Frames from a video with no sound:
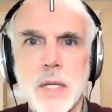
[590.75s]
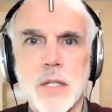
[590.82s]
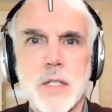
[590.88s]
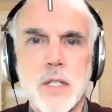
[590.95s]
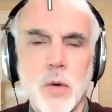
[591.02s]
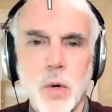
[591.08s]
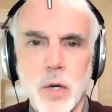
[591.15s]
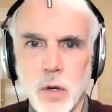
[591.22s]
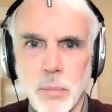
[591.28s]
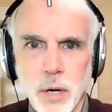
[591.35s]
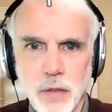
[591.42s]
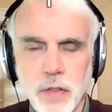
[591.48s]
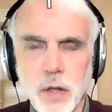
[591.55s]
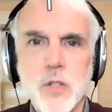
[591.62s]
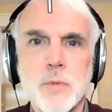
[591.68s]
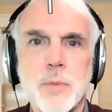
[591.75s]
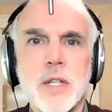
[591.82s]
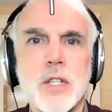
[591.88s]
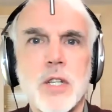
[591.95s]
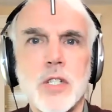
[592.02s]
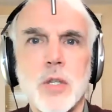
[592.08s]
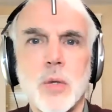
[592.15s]
And so when you're above those
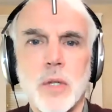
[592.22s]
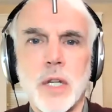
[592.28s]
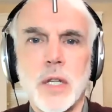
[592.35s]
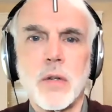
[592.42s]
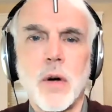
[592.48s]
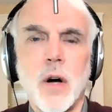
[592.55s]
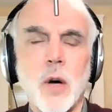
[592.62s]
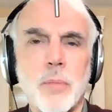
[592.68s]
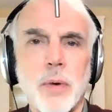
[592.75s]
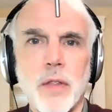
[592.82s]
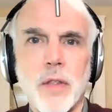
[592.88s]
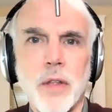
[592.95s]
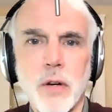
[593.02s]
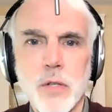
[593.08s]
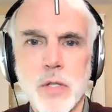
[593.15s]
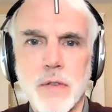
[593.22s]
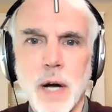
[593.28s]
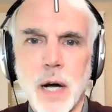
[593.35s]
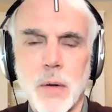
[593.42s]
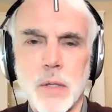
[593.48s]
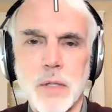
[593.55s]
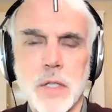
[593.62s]
pitches, you will need to open those
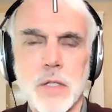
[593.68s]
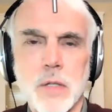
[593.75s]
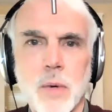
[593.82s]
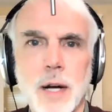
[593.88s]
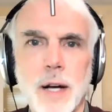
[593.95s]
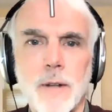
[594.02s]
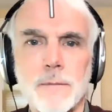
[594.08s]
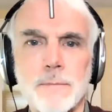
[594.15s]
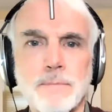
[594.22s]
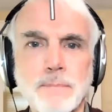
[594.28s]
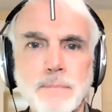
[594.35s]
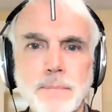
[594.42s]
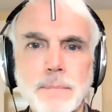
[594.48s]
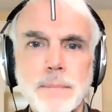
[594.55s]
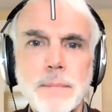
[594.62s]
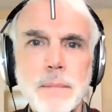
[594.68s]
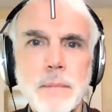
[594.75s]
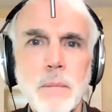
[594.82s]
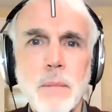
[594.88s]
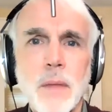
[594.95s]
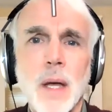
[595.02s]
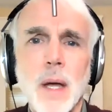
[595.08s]
vowels as well.
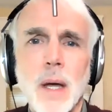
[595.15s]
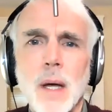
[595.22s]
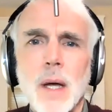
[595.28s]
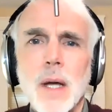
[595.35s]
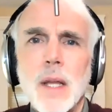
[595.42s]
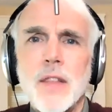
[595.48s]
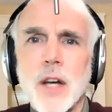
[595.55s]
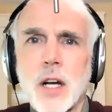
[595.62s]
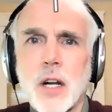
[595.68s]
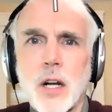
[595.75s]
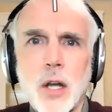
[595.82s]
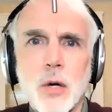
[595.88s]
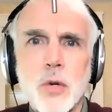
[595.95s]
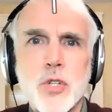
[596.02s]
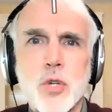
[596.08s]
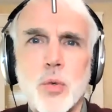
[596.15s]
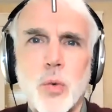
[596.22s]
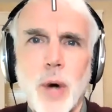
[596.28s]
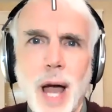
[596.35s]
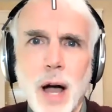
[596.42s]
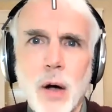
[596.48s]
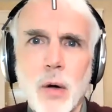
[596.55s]
The close
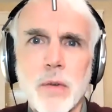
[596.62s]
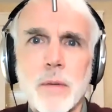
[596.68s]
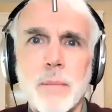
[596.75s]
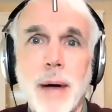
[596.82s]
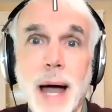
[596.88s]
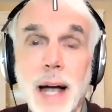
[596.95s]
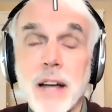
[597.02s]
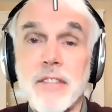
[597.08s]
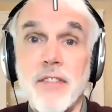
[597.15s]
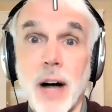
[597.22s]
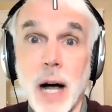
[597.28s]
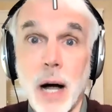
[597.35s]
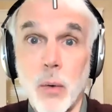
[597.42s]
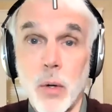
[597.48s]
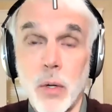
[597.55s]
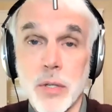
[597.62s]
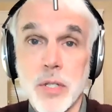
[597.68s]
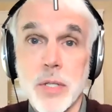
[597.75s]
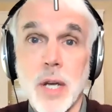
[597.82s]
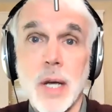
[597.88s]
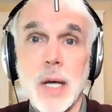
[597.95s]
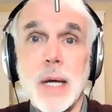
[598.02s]
round back
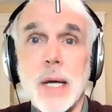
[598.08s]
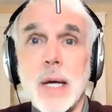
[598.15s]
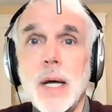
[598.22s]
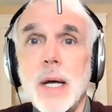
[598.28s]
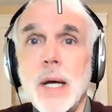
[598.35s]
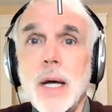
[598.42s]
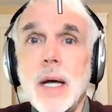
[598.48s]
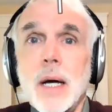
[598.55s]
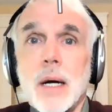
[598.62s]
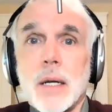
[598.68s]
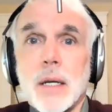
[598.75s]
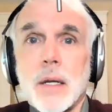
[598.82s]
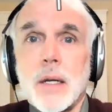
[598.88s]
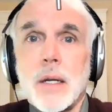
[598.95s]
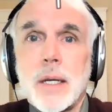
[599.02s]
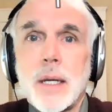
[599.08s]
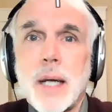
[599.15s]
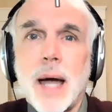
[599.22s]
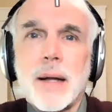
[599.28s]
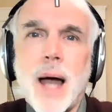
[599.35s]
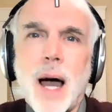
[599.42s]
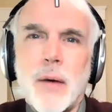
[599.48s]
vowels
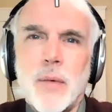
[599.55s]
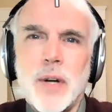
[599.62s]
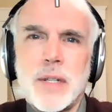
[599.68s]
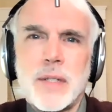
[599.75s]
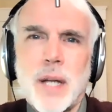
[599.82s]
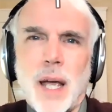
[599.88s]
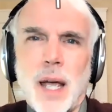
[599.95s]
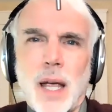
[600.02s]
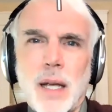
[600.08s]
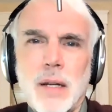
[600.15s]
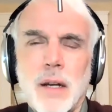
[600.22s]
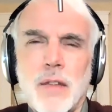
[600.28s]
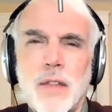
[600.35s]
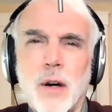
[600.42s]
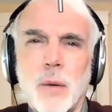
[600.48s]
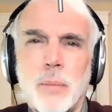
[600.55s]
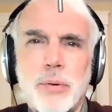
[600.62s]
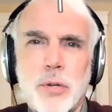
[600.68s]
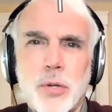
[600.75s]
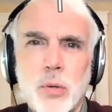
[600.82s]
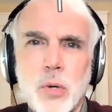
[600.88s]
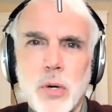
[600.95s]
cannot retain their
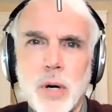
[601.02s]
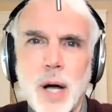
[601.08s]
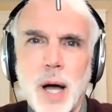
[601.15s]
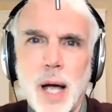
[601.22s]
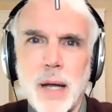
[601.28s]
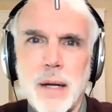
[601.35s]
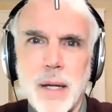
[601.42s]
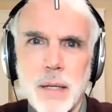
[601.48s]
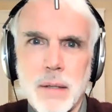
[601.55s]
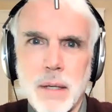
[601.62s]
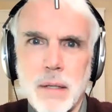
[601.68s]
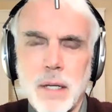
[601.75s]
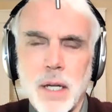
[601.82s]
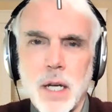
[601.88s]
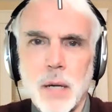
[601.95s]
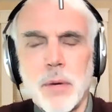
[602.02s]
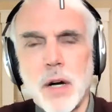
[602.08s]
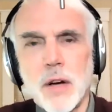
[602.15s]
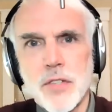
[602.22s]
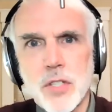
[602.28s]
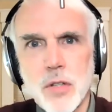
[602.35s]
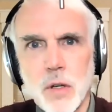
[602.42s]
pure identity
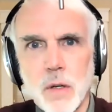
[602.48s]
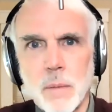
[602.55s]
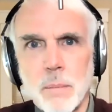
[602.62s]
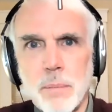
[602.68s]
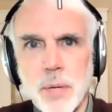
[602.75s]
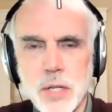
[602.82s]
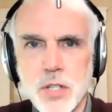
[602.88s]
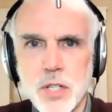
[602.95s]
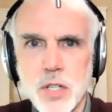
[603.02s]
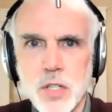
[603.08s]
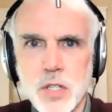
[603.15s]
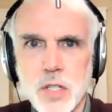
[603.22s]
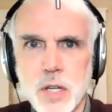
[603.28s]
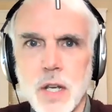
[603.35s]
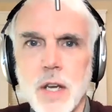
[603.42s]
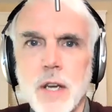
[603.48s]
above certain pitches.